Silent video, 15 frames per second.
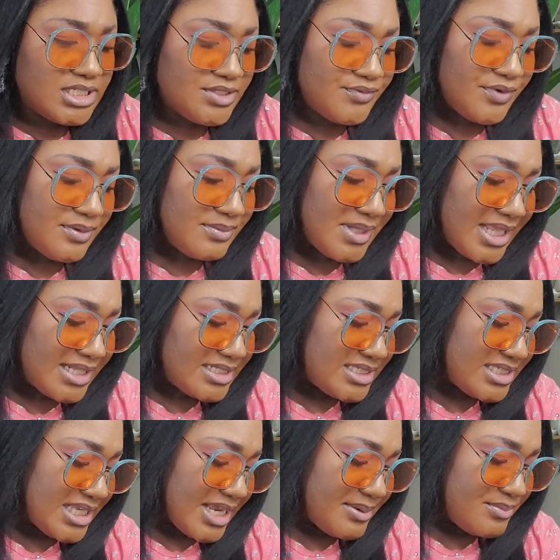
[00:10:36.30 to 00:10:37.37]
is from that
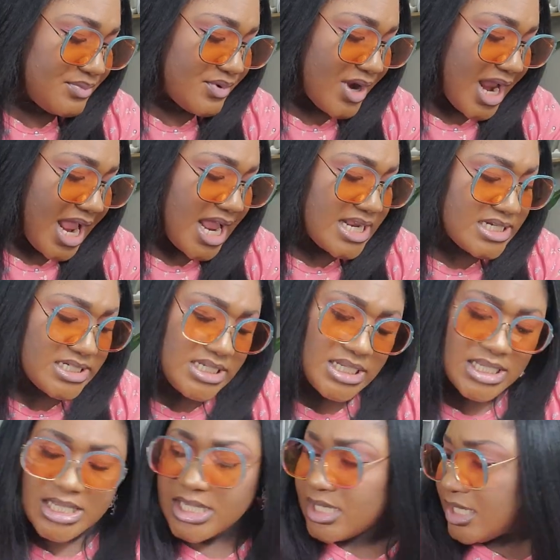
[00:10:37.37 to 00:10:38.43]
same brand,
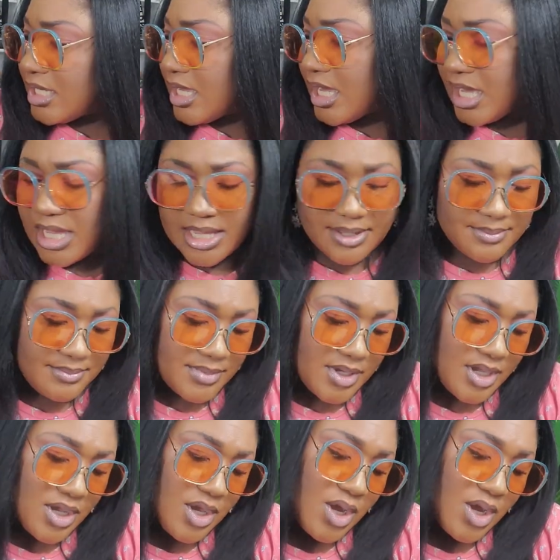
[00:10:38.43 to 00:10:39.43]
Como